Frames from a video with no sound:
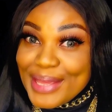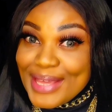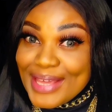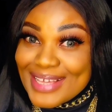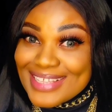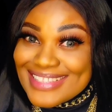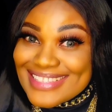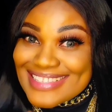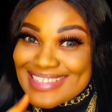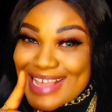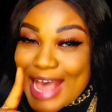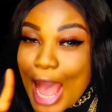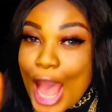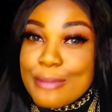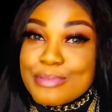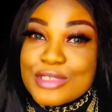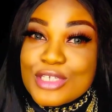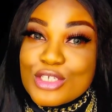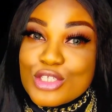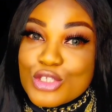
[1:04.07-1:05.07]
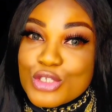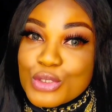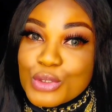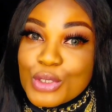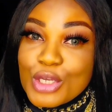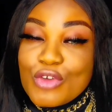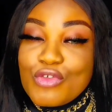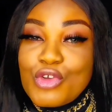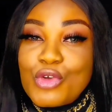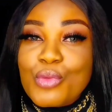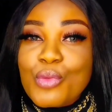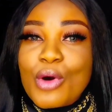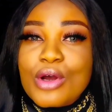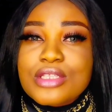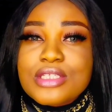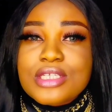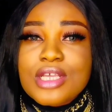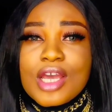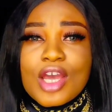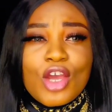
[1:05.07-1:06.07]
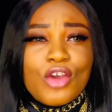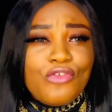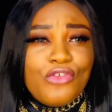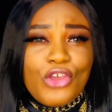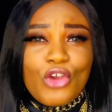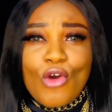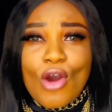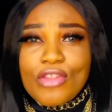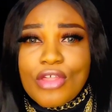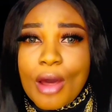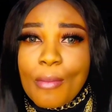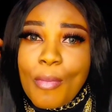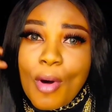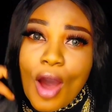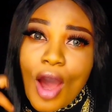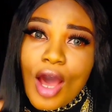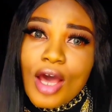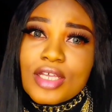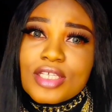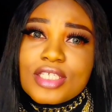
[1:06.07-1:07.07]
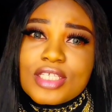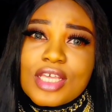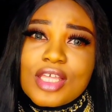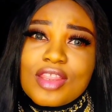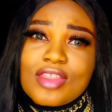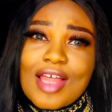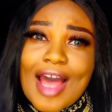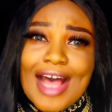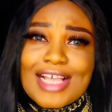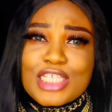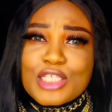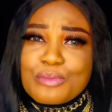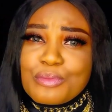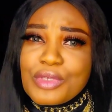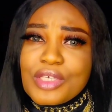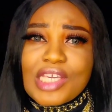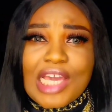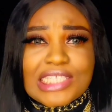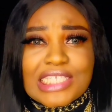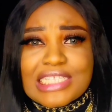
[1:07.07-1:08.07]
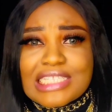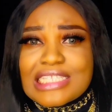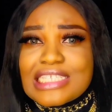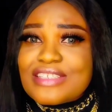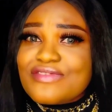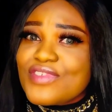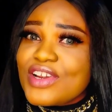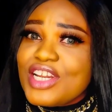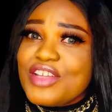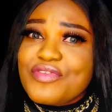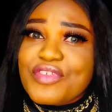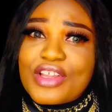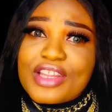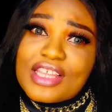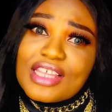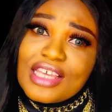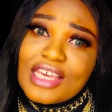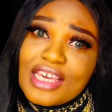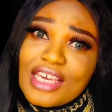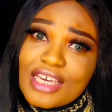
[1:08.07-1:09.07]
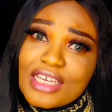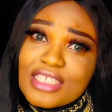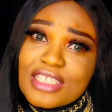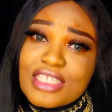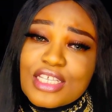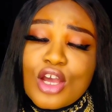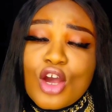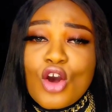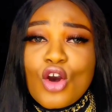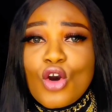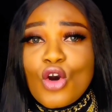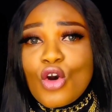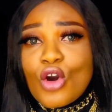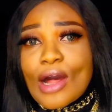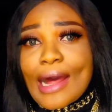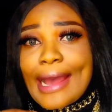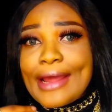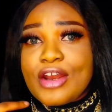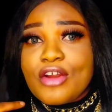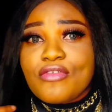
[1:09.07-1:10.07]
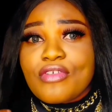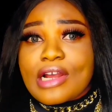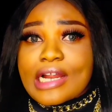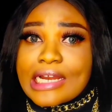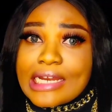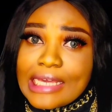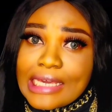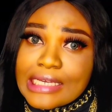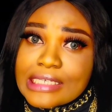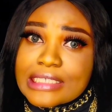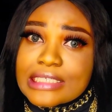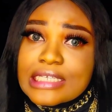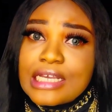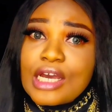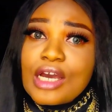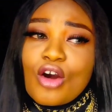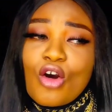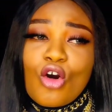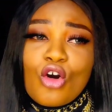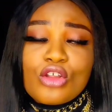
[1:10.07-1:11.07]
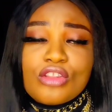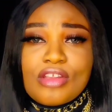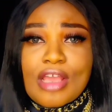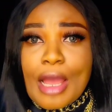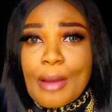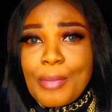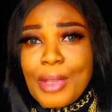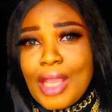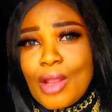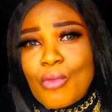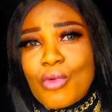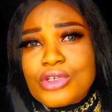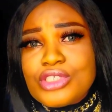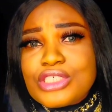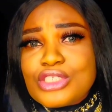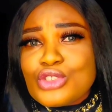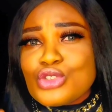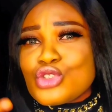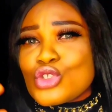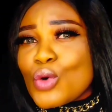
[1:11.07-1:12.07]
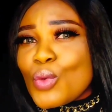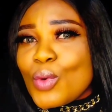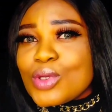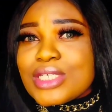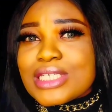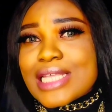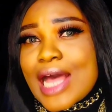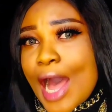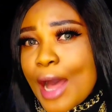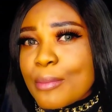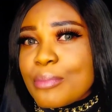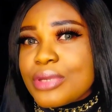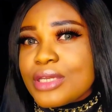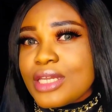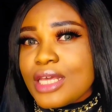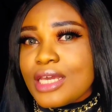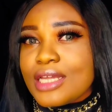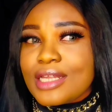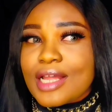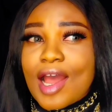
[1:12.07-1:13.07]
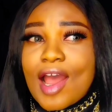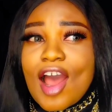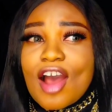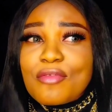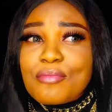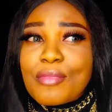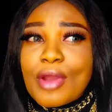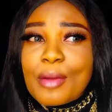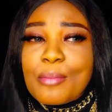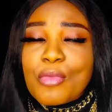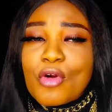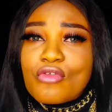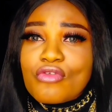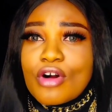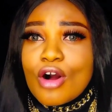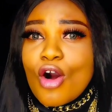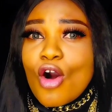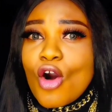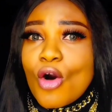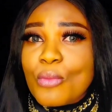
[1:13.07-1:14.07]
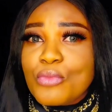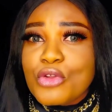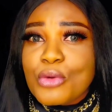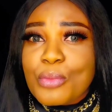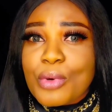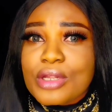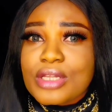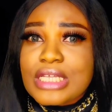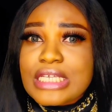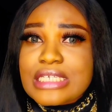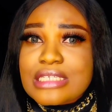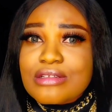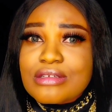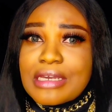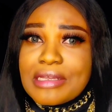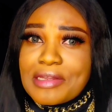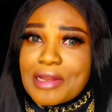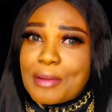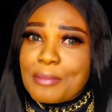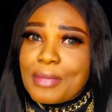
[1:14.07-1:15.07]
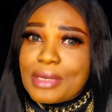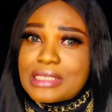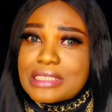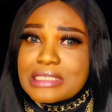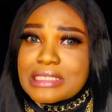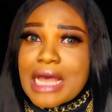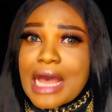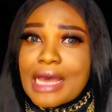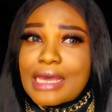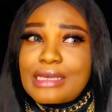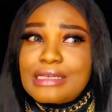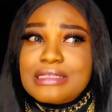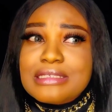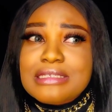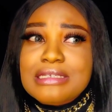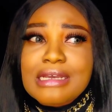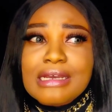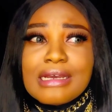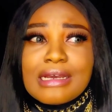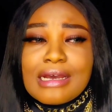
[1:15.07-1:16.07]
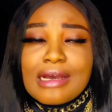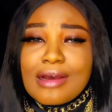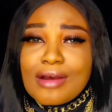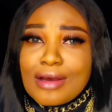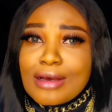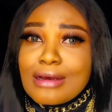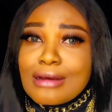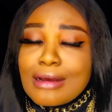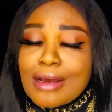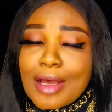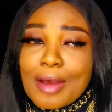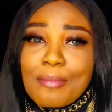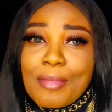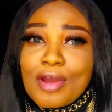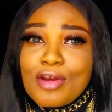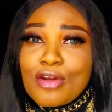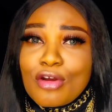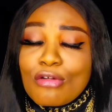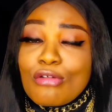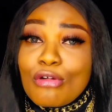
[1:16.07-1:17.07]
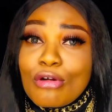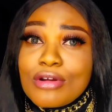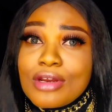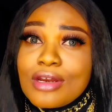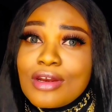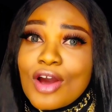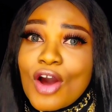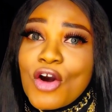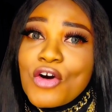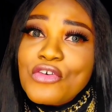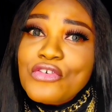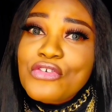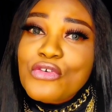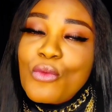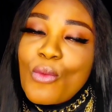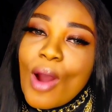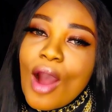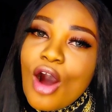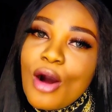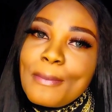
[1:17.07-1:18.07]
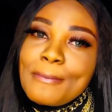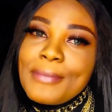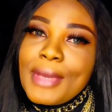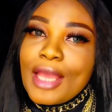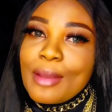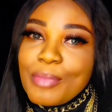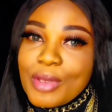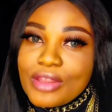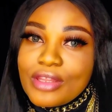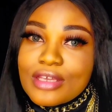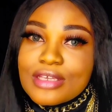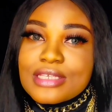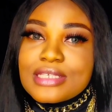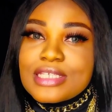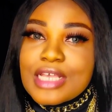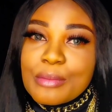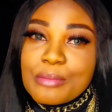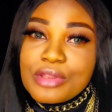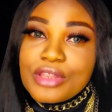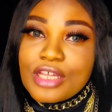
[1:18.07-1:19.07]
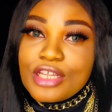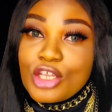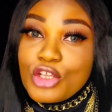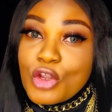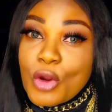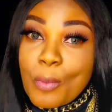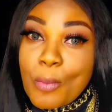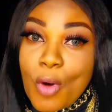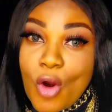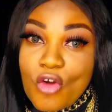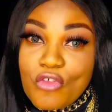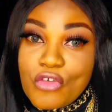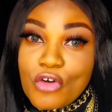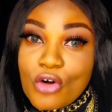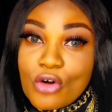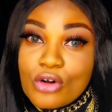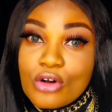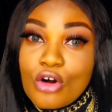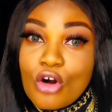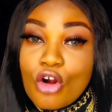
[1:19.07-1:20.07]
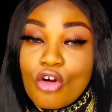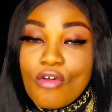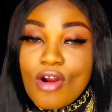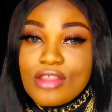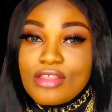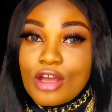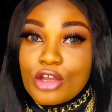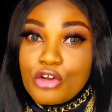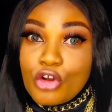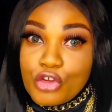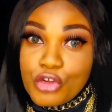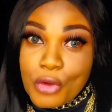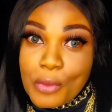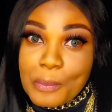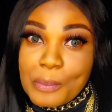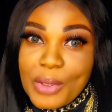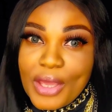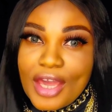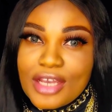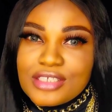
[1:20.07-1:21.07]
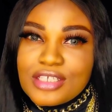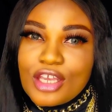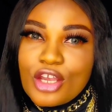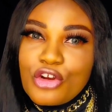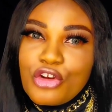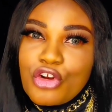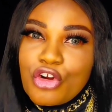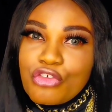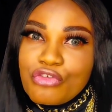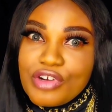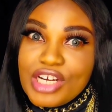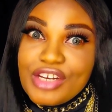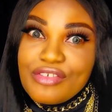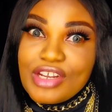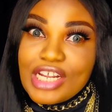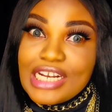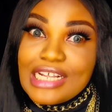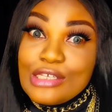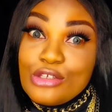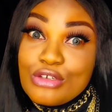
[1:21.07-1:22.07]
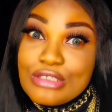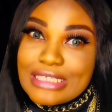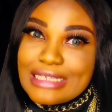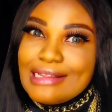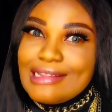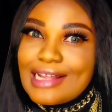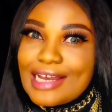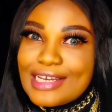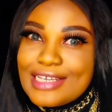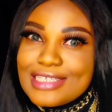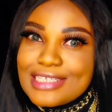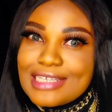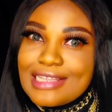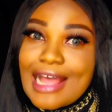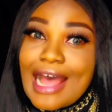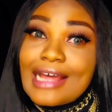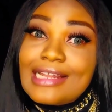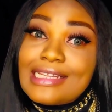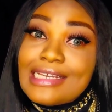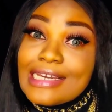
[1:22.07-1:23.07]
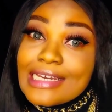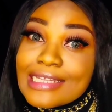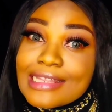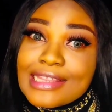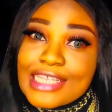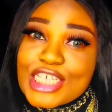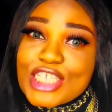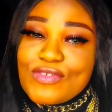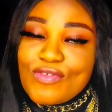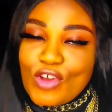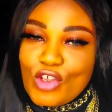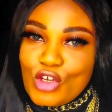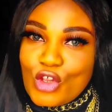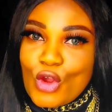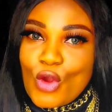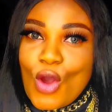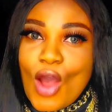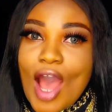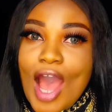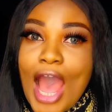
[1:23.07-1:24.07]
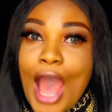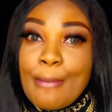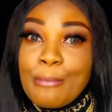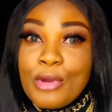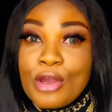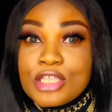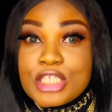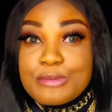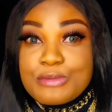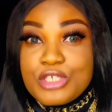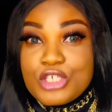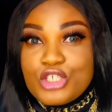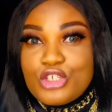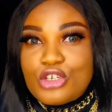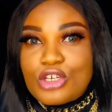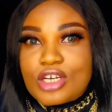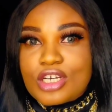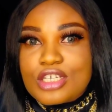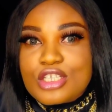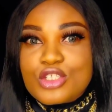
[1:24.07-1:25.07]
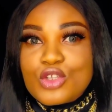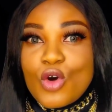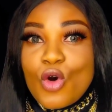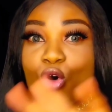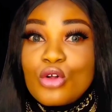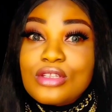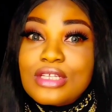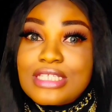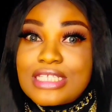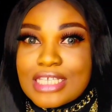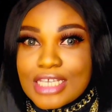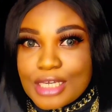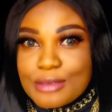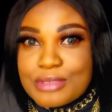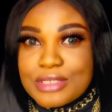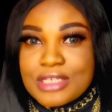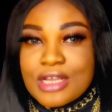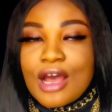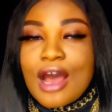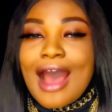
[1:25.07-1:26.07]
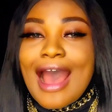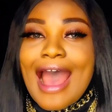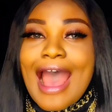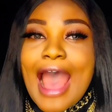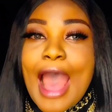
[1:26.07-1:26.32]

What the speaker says: being tapped into. If you want the other person that hasn't been getting the relevant kicks or kind of clicks on their app, and you're wondering, so what is happening? I have my profile up, nobody is looking at my sites. Am I not good enough? Well, maybe there's something in your profile, or rather on your page, that you're not really utilizing. And in this video, I'm going to be teaching you guys all the tips,